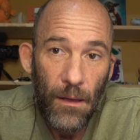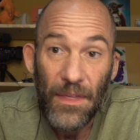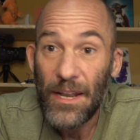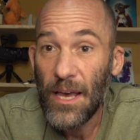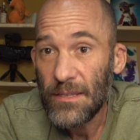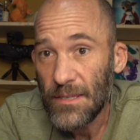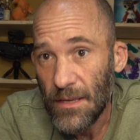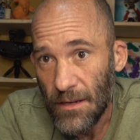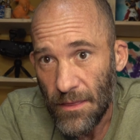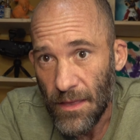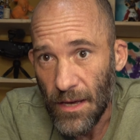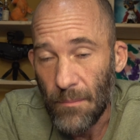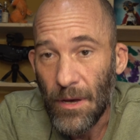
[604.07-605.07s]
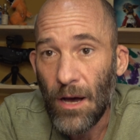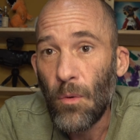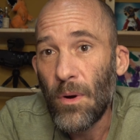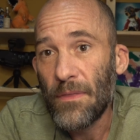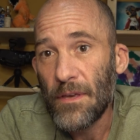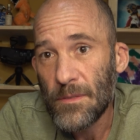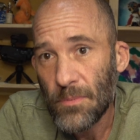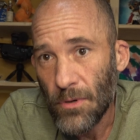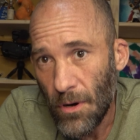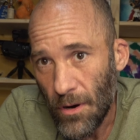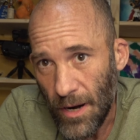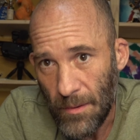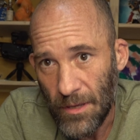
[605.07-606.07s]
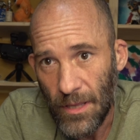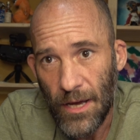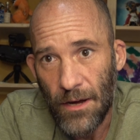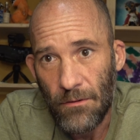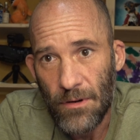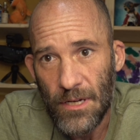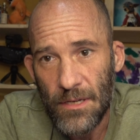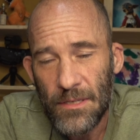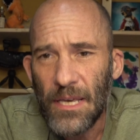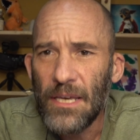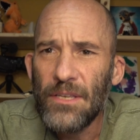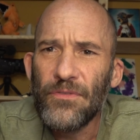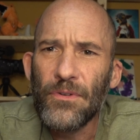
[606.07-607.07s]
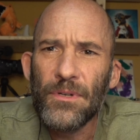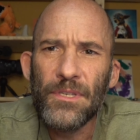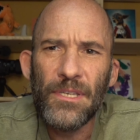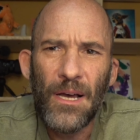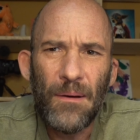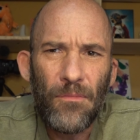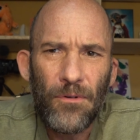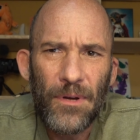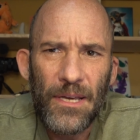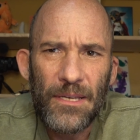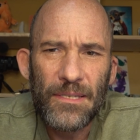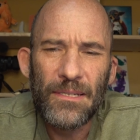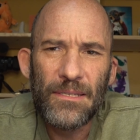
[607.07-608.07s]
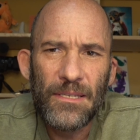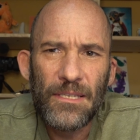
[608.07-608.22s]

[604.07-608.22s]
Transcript: The next thing to think about with these programming languages is for some reason,